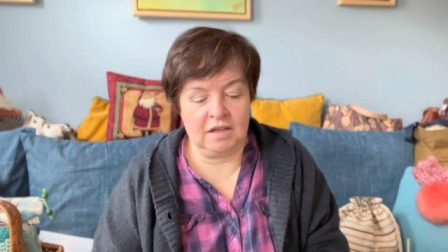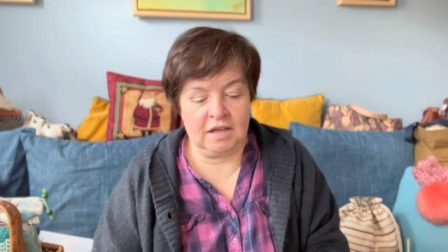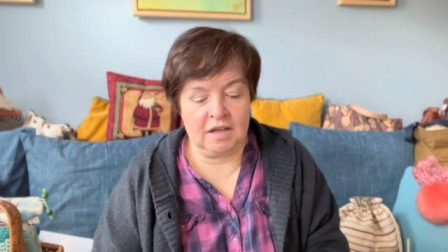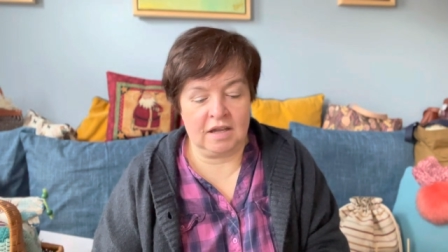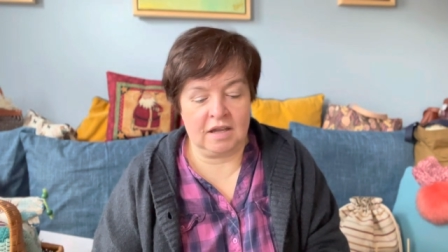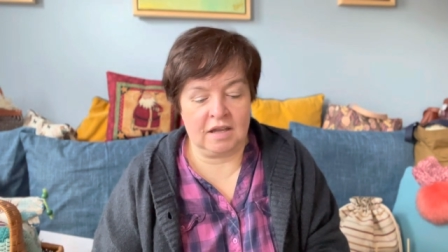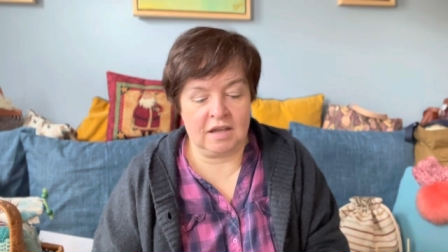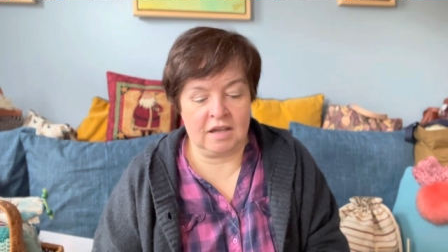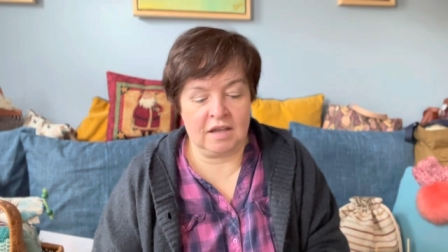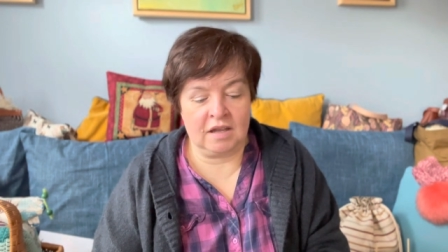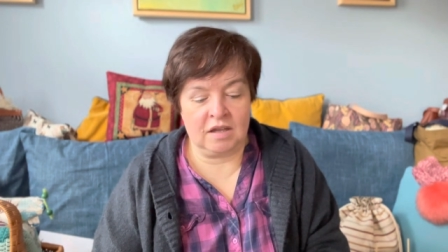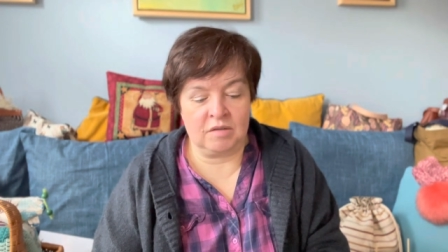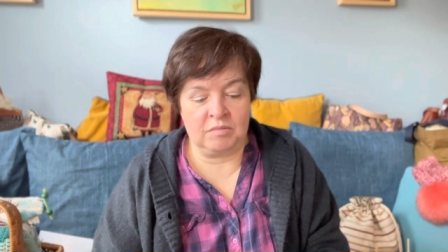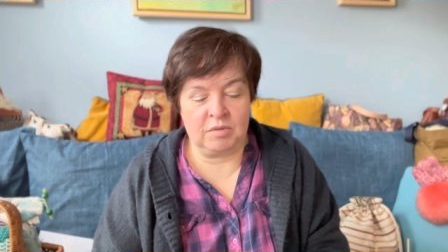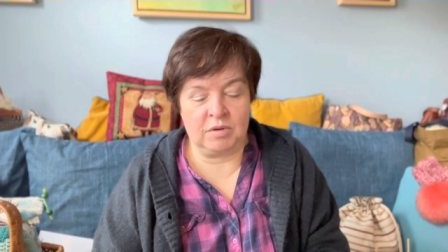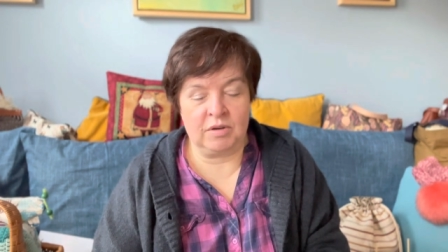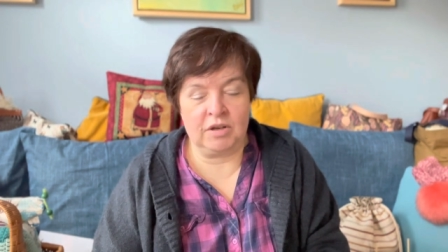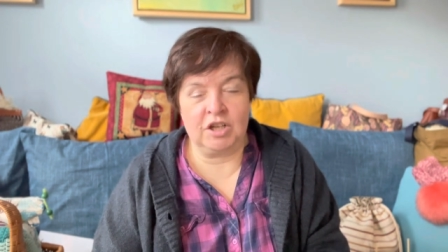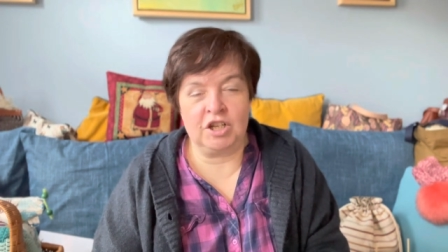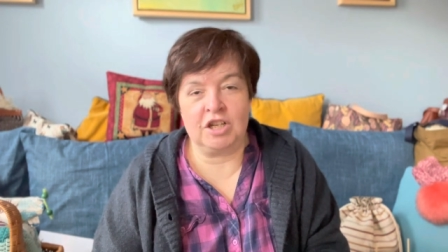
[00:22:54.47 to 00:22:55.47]
I
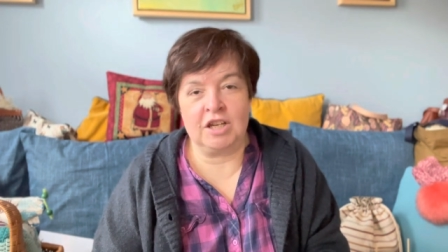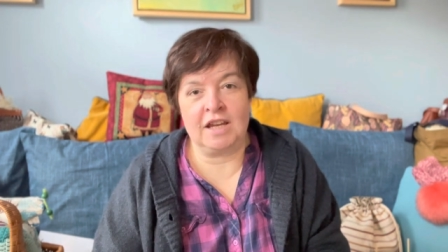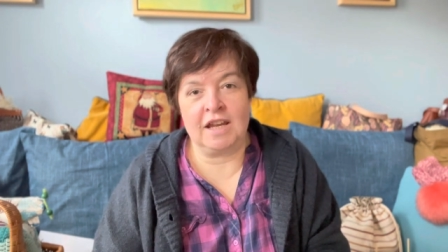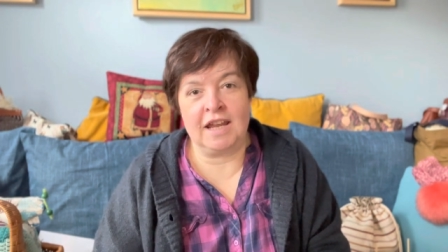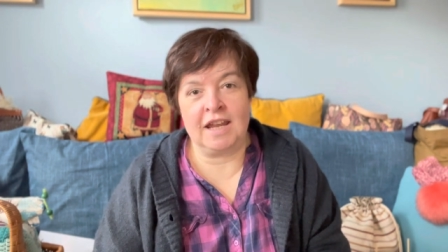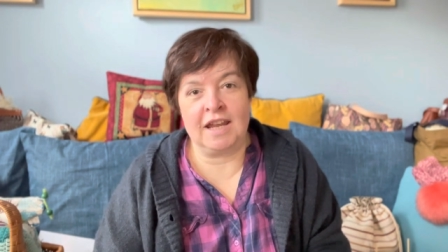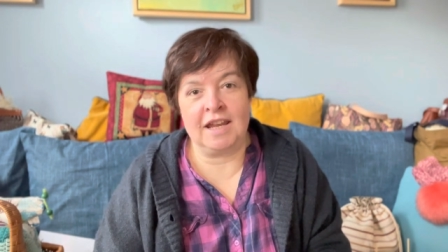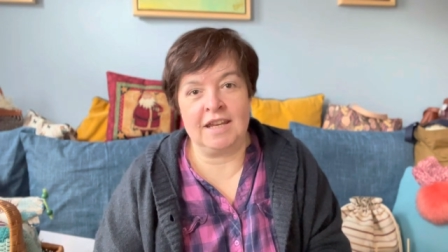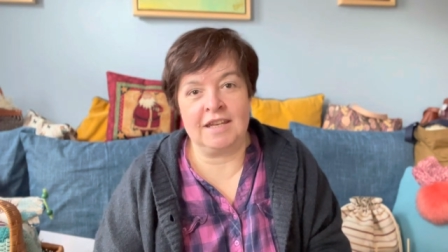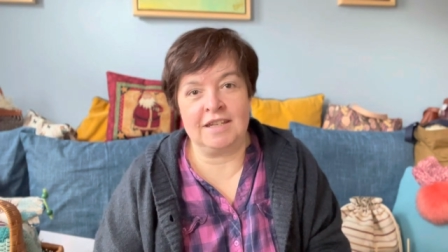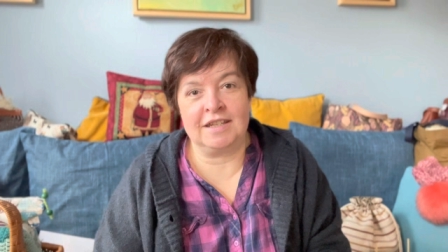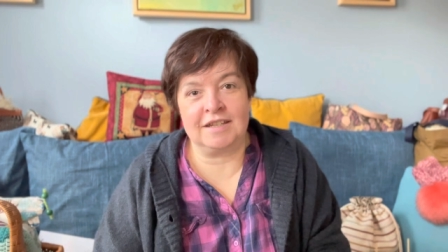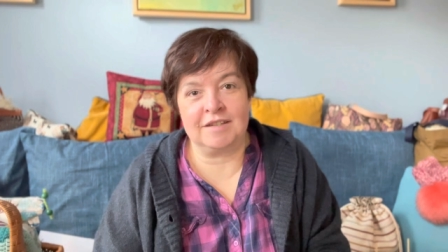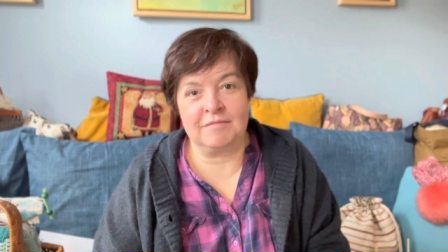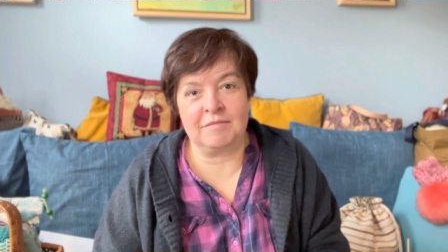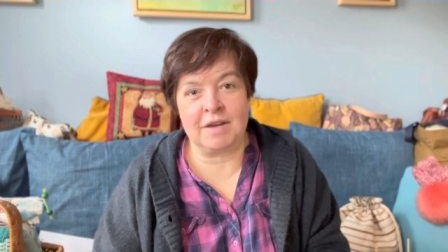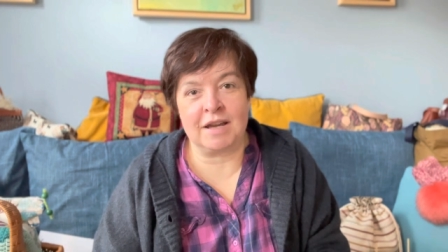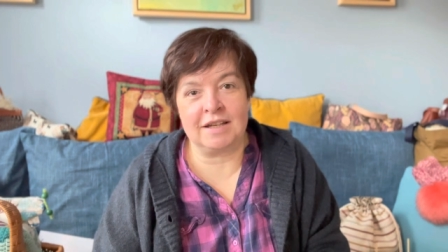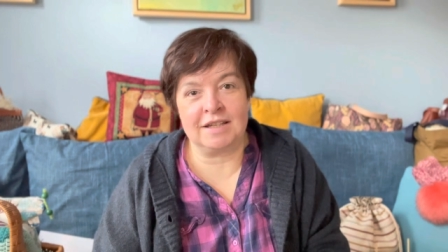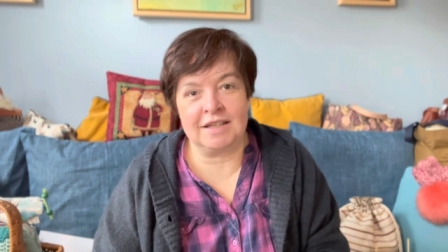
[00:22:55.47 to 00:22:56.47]
appreciate
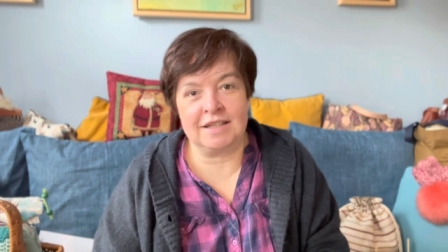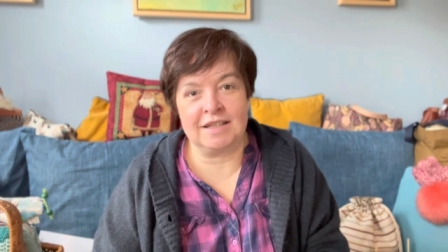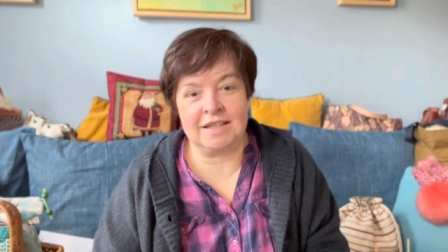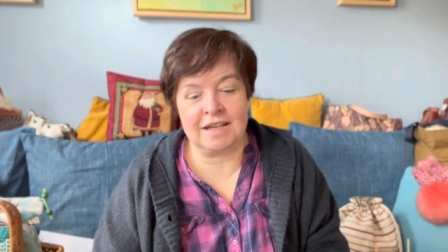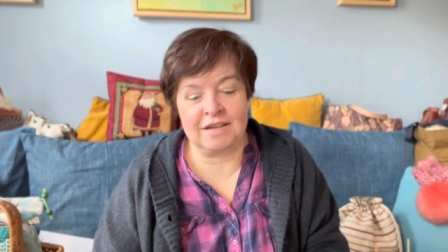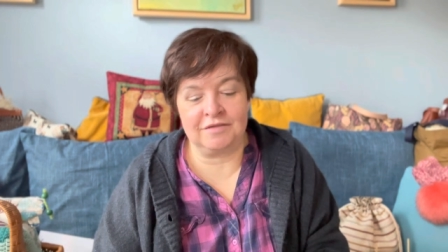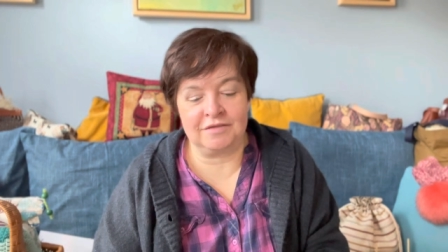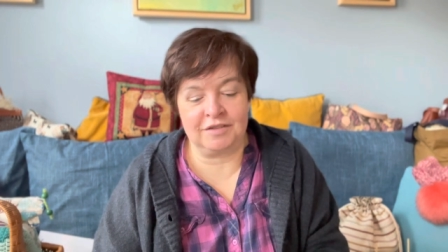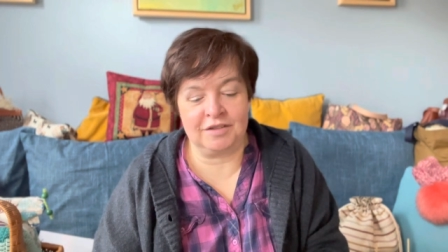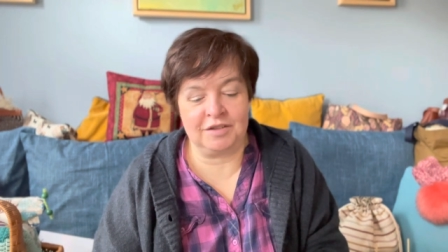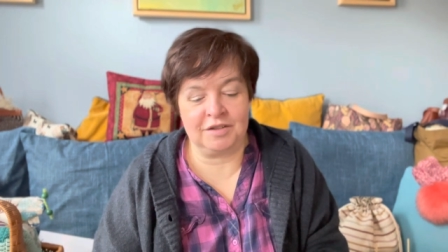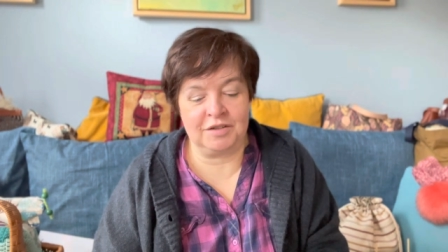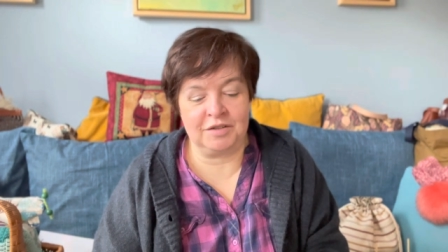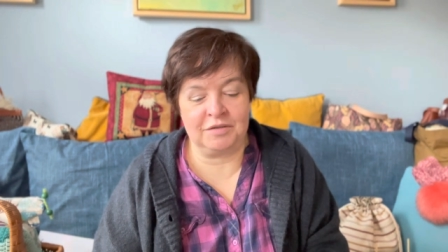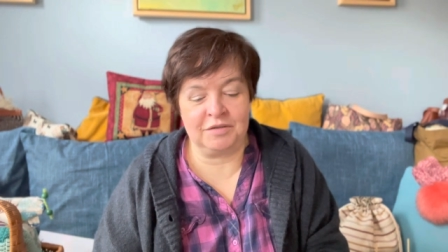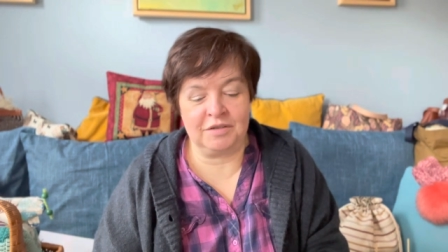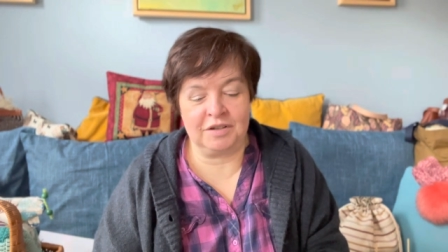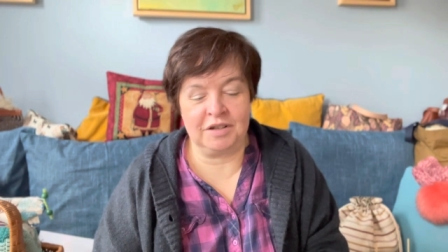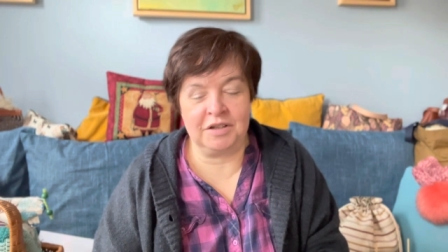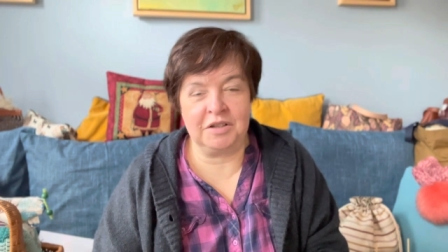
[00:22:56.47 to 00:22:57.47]
Martin's effort
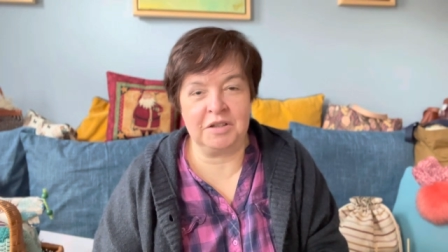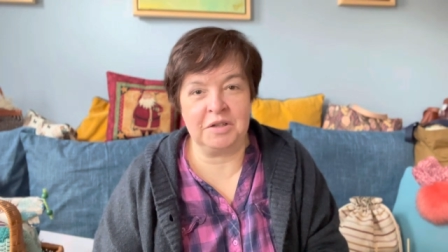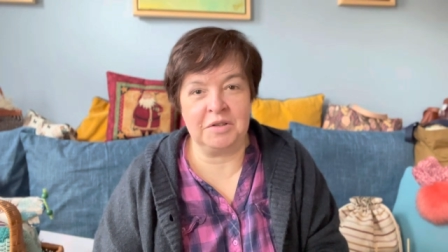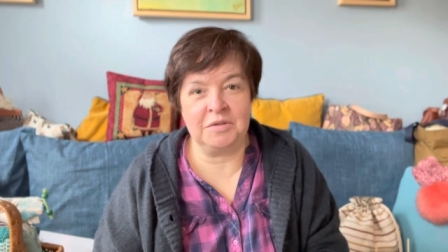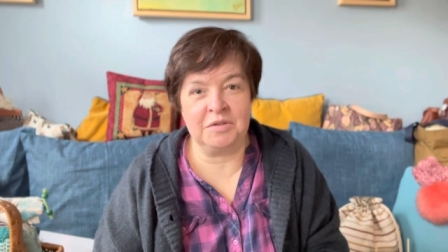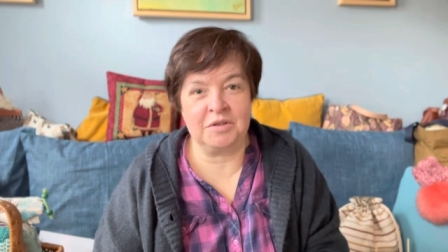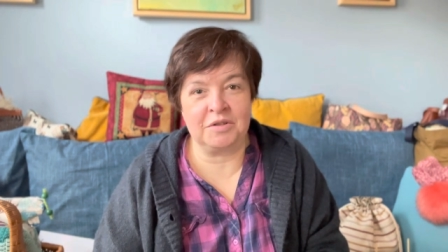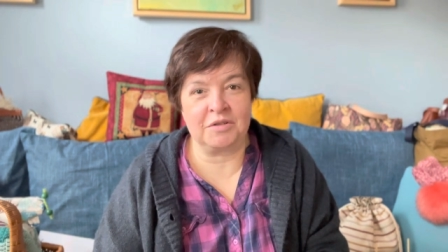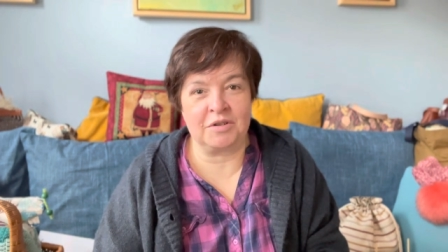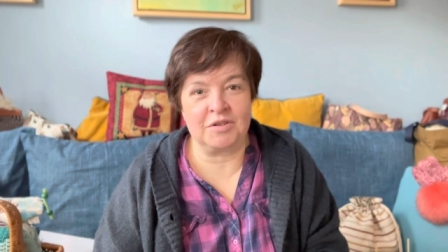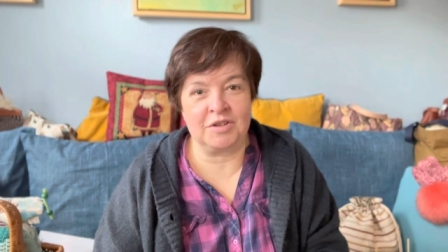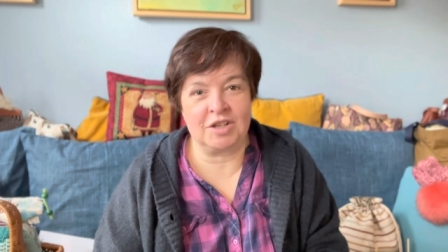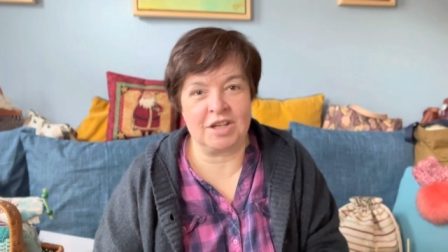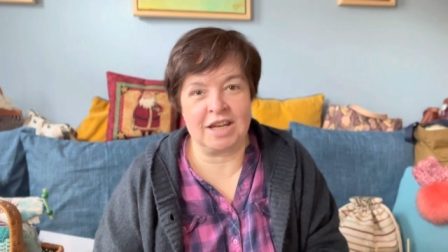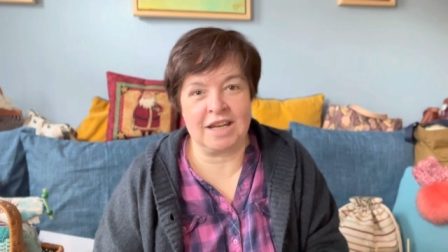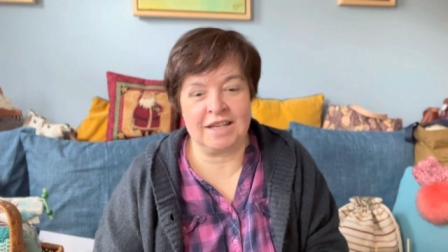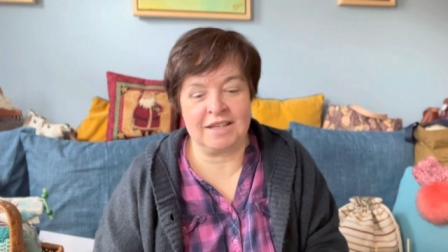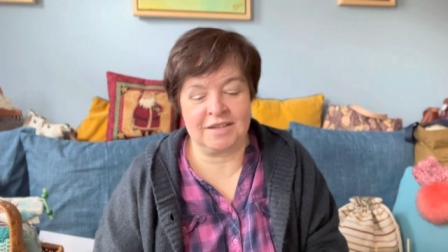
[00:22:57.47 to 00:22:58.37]
to include crochet,